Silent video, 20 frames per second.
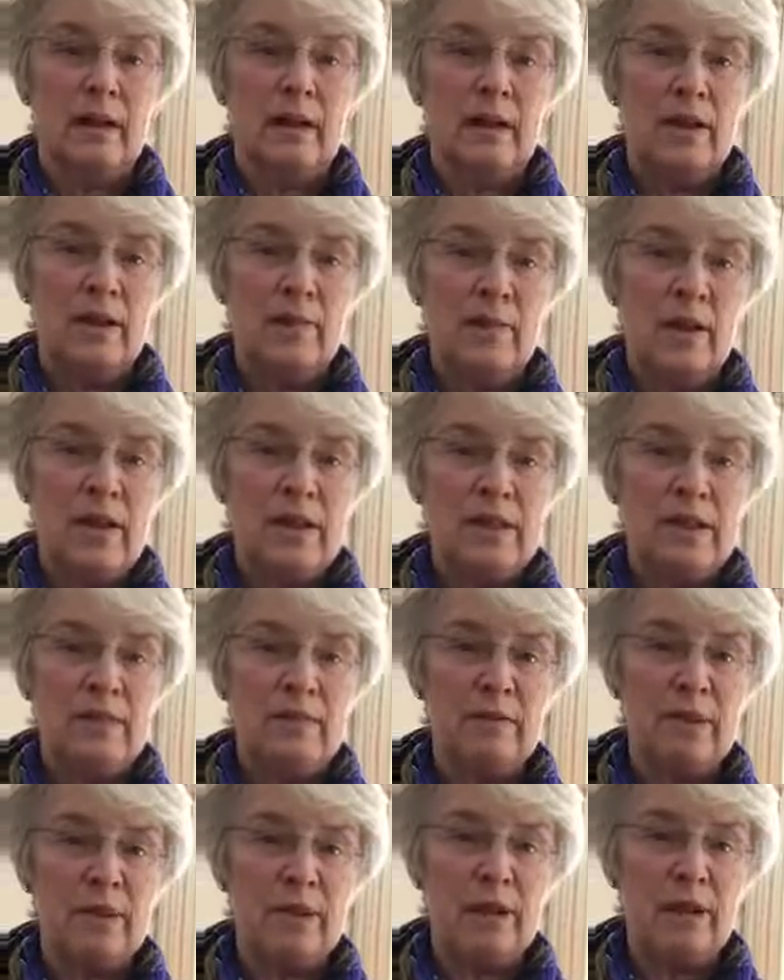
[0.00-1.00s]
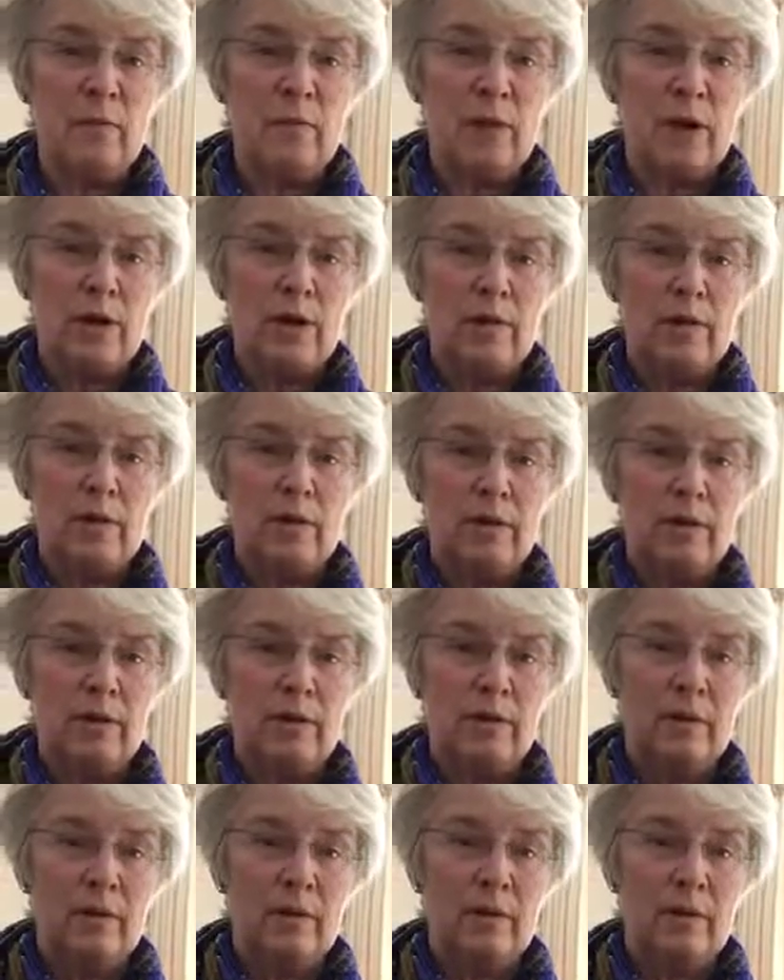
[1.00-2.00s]
at the base of the elbow,
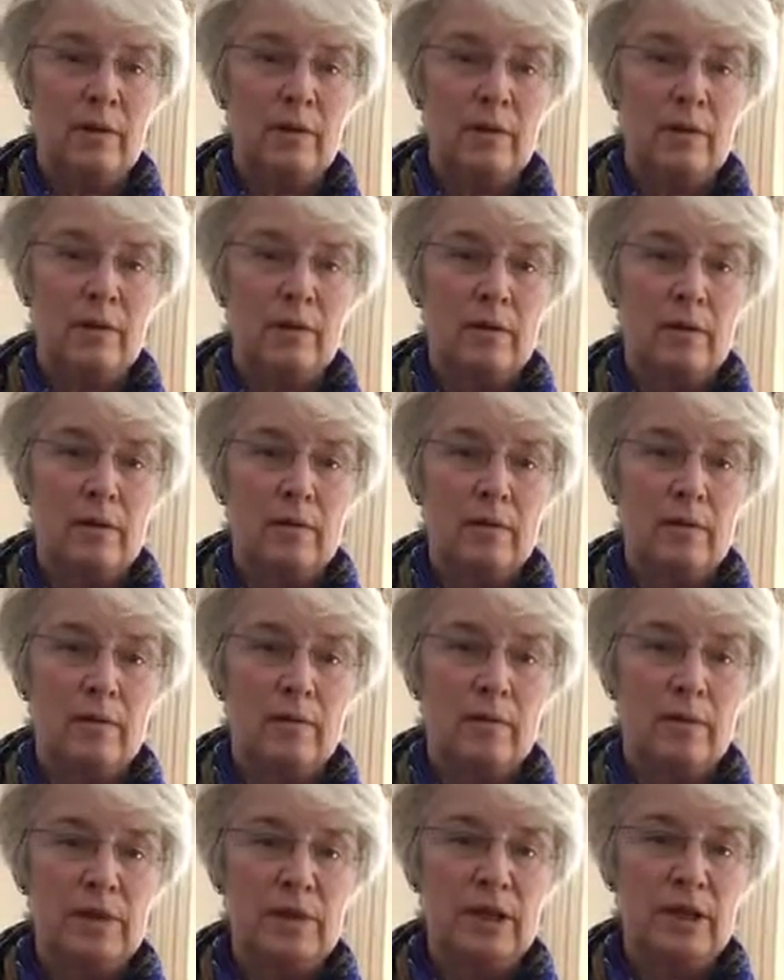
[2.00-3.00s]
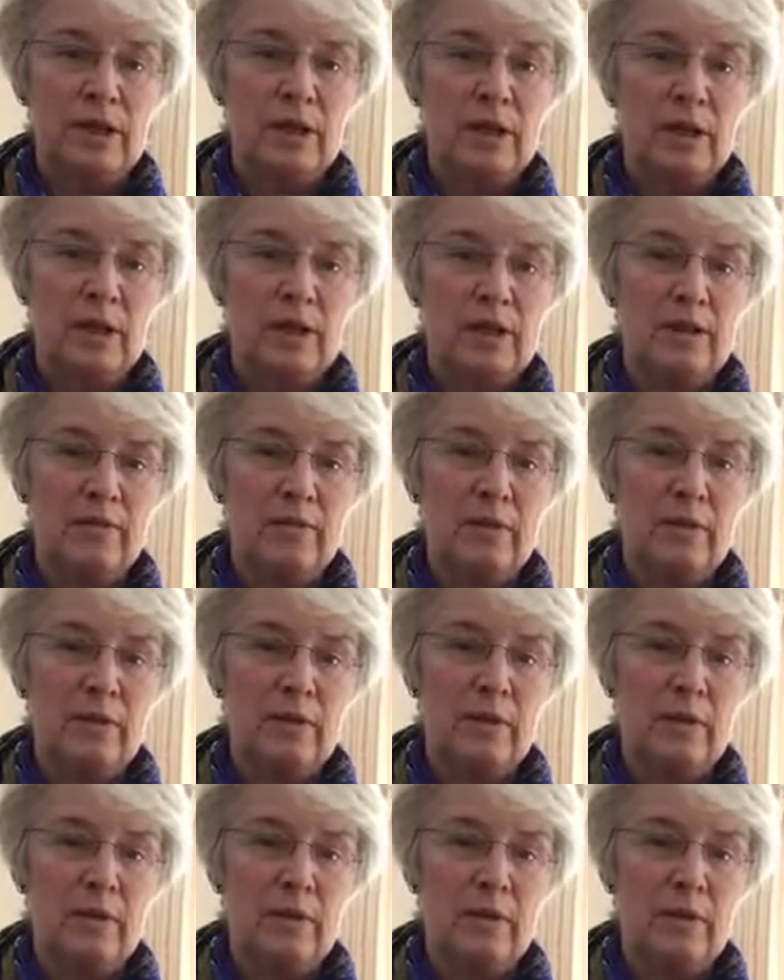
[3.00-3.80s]
which is a kind of,